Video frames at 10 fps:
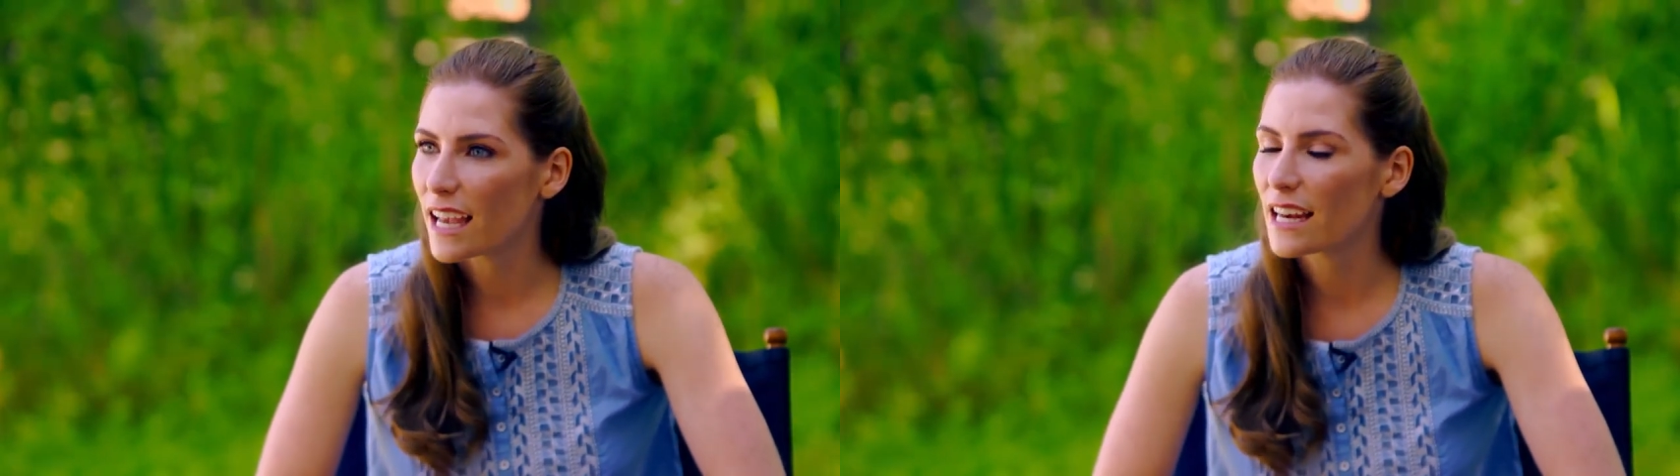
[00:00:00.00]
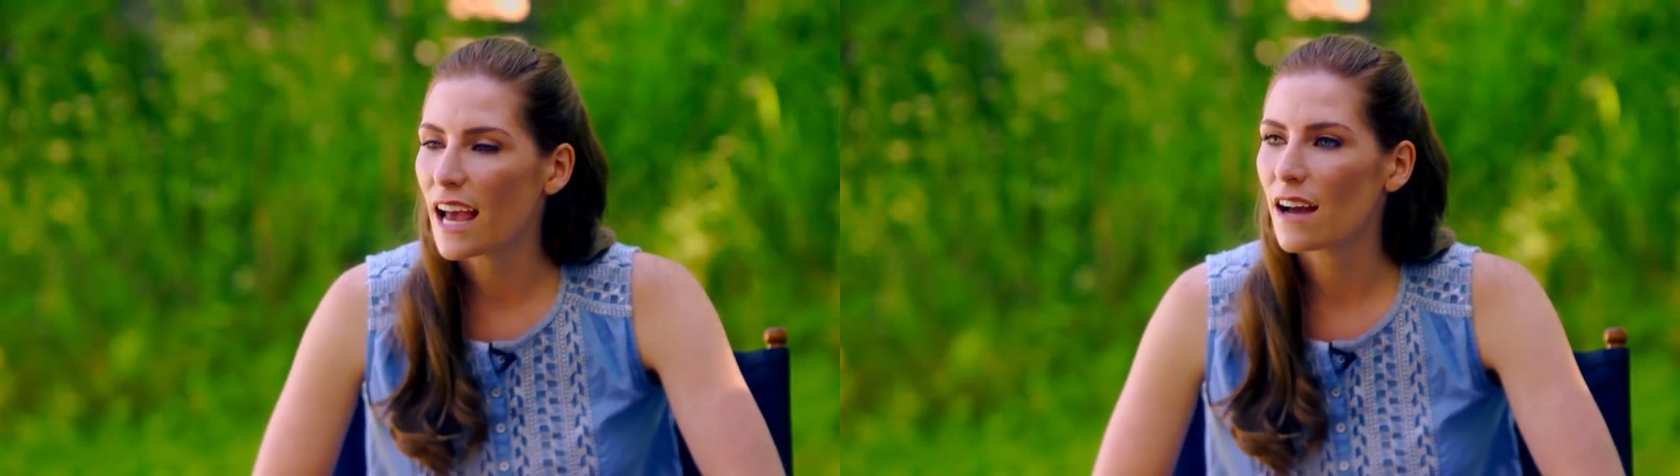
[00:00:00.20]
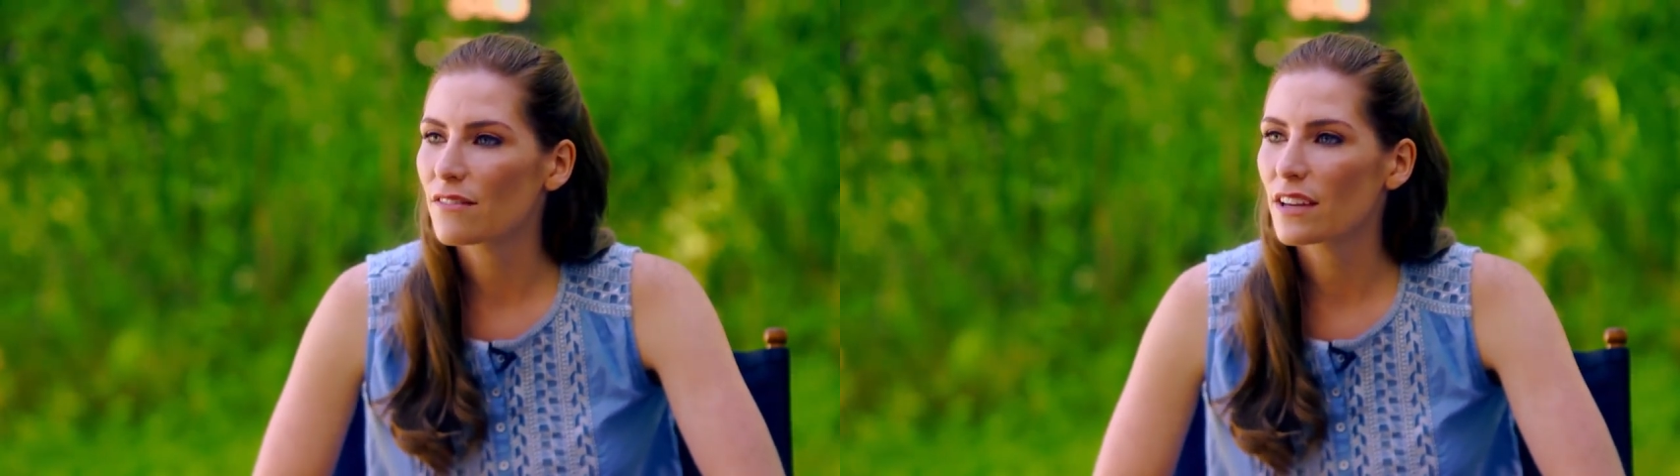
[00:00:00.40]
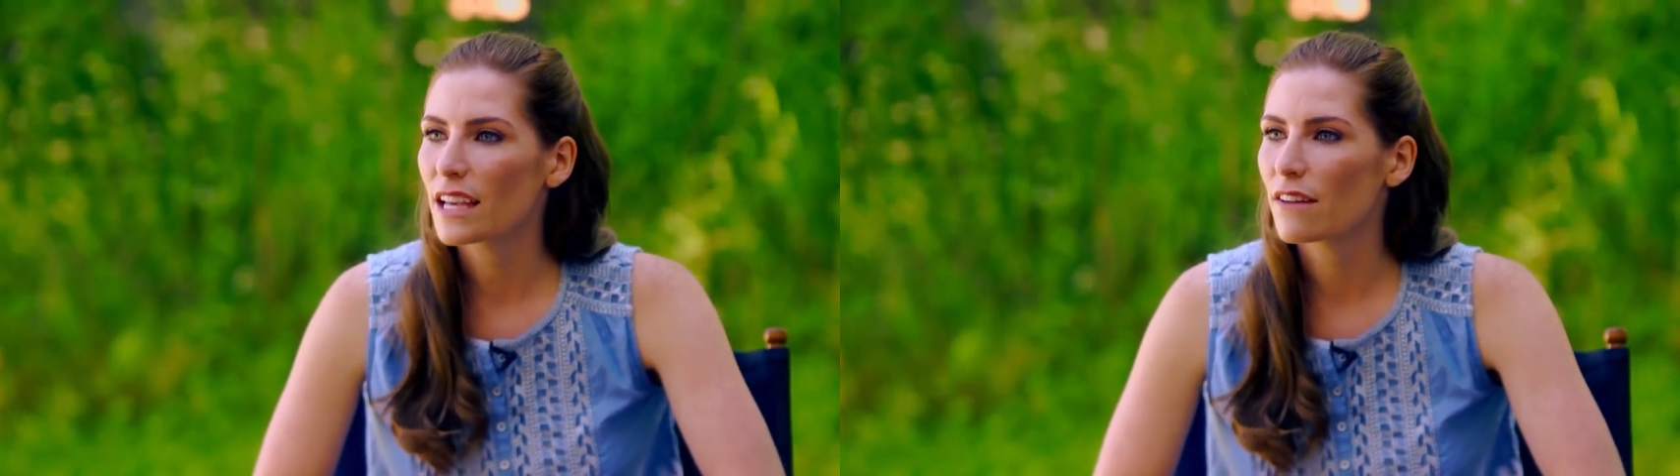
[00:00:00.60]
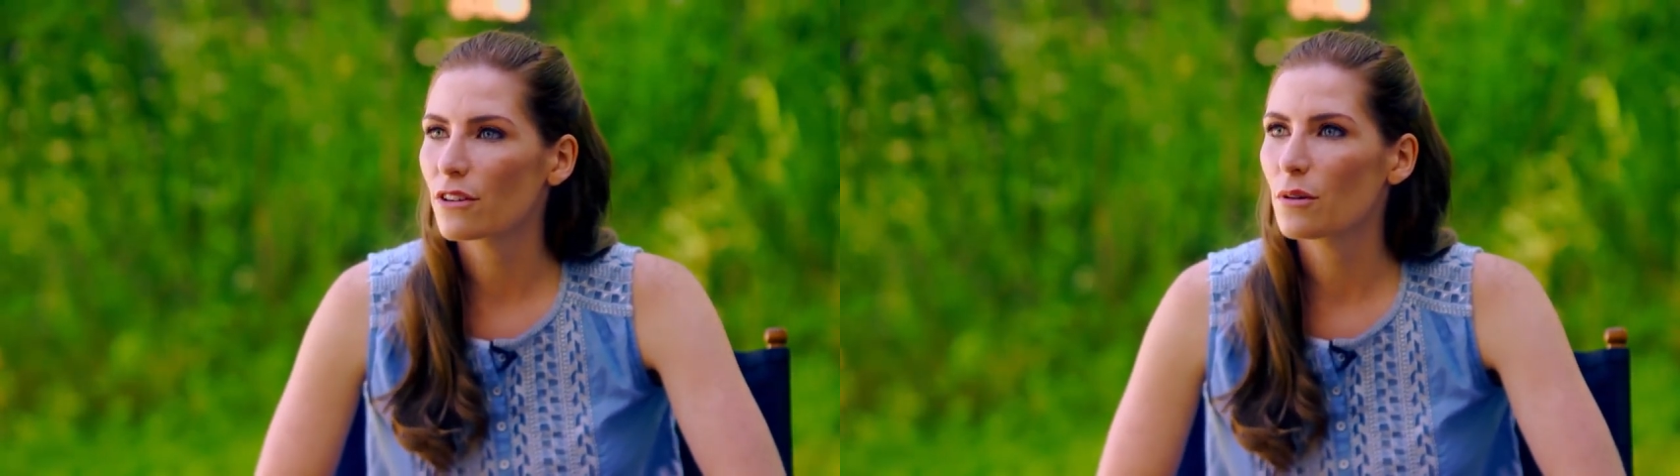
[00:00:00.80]
And
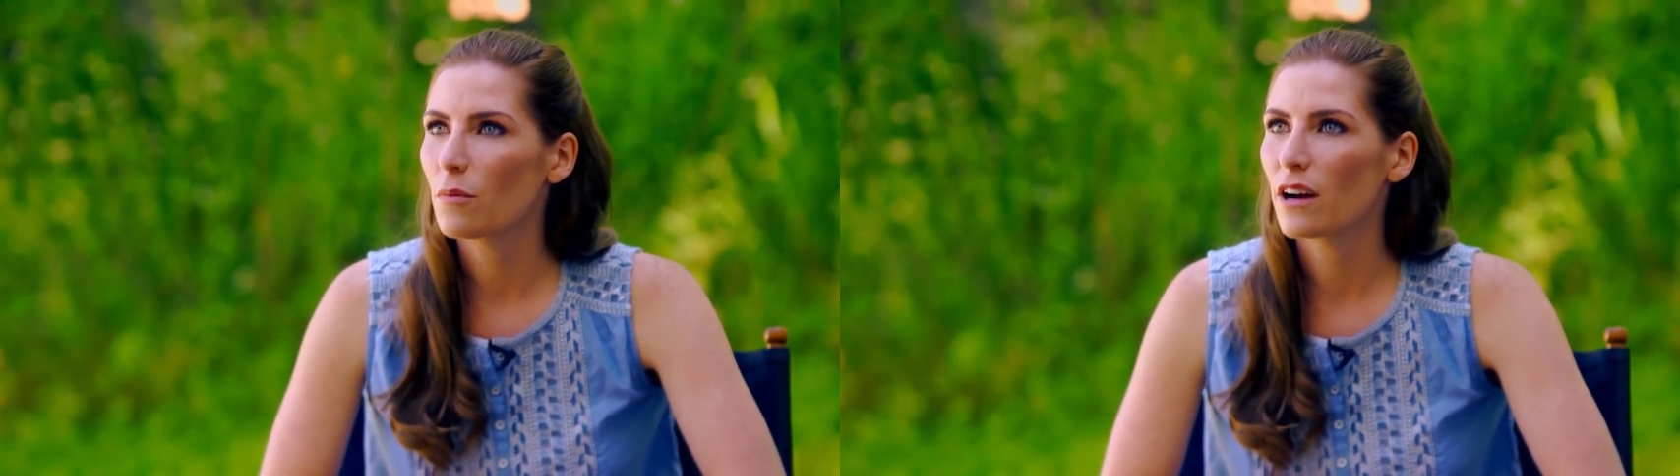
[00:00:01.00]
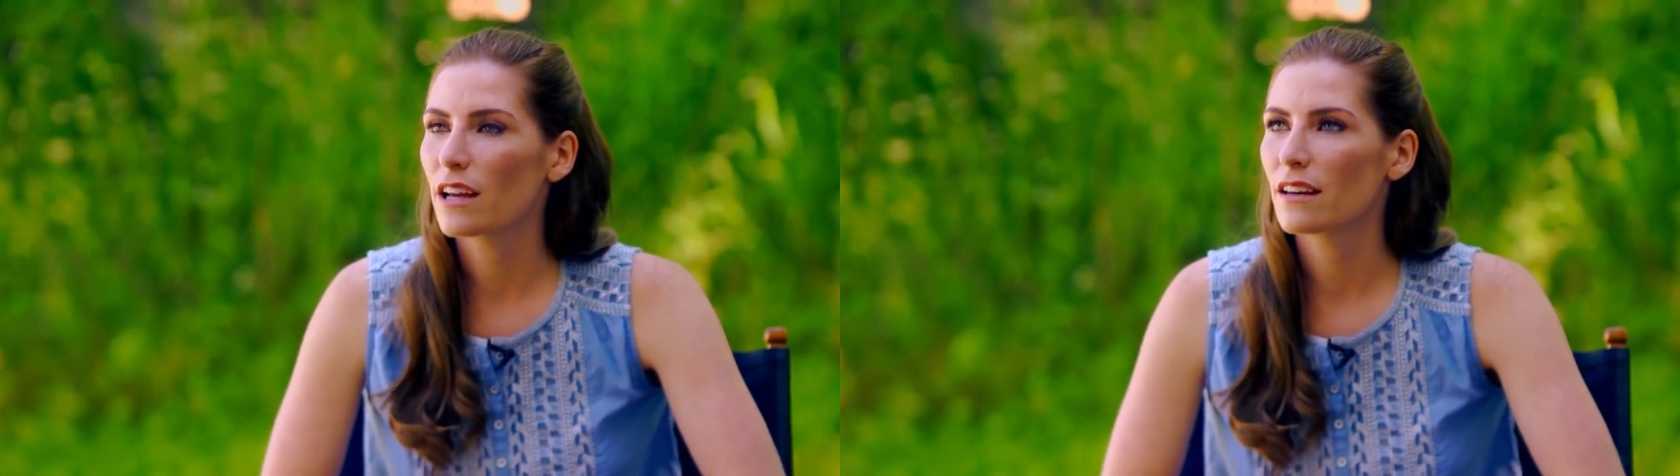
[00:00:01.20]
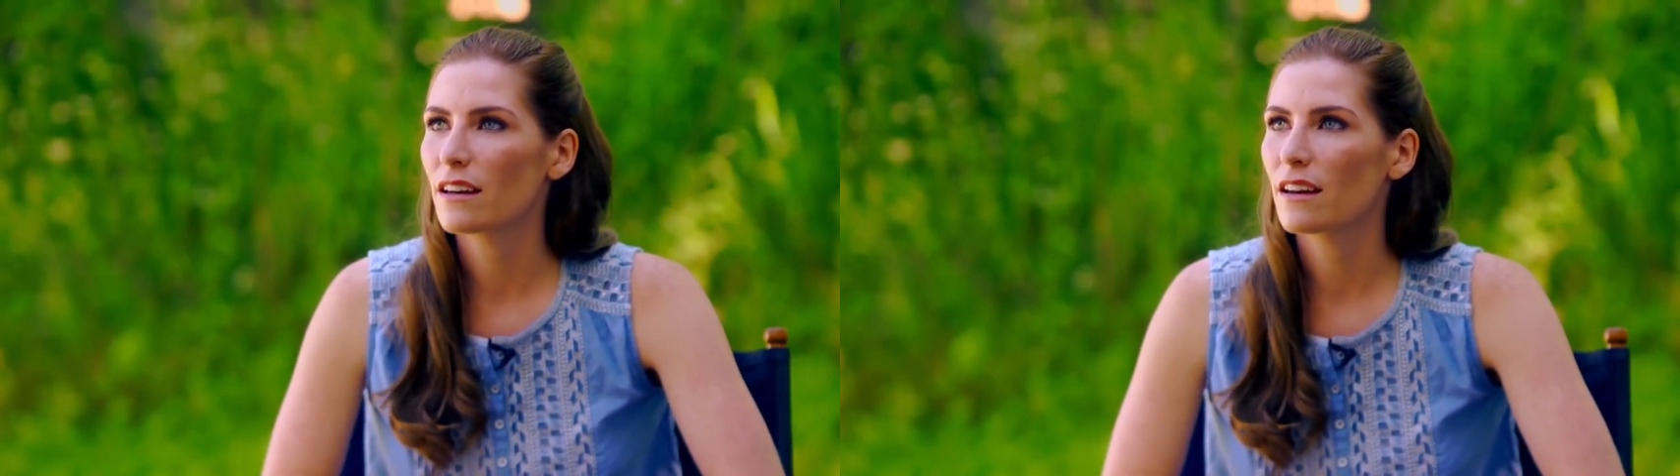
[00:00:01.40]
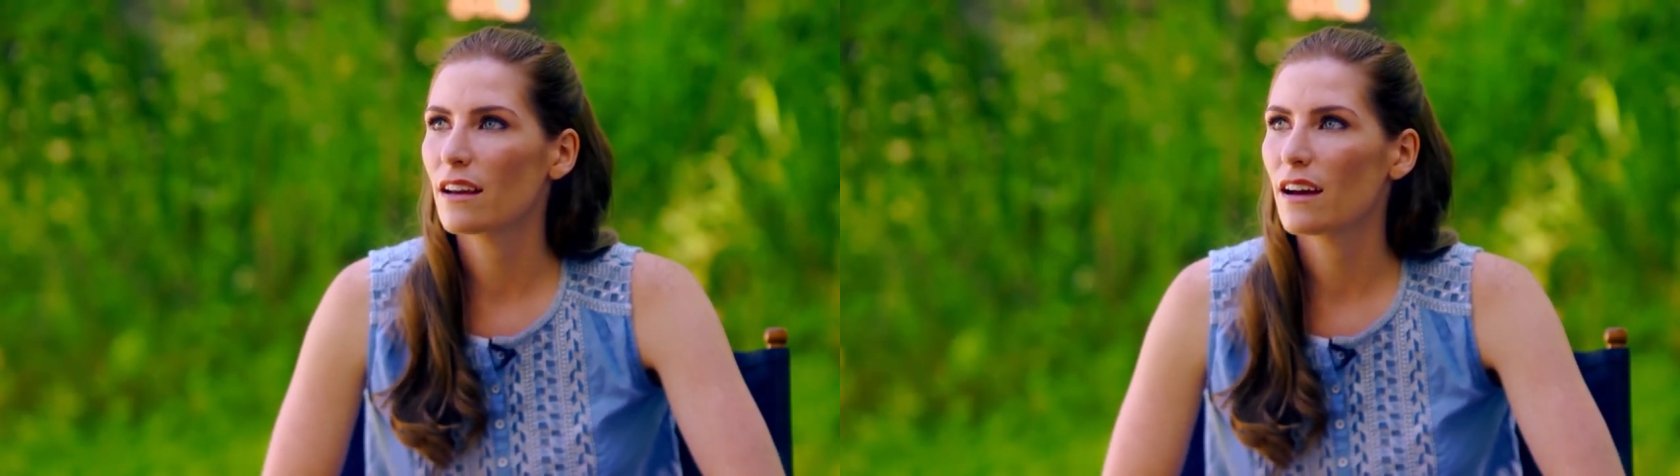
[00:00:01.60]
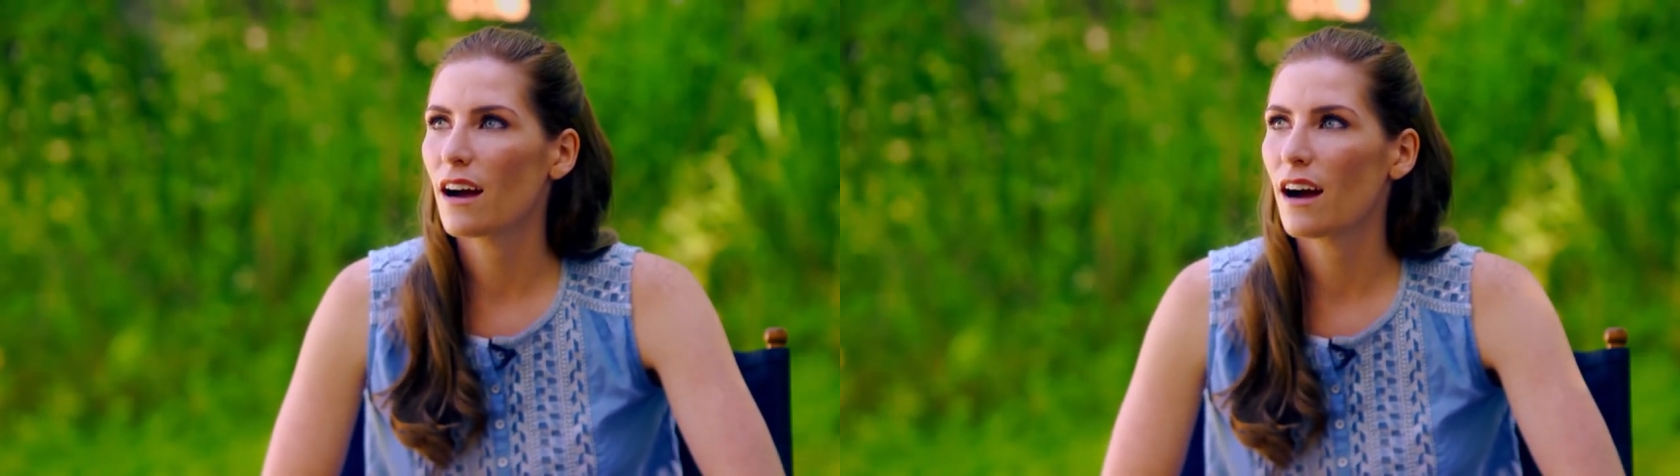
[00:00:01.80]
having everyone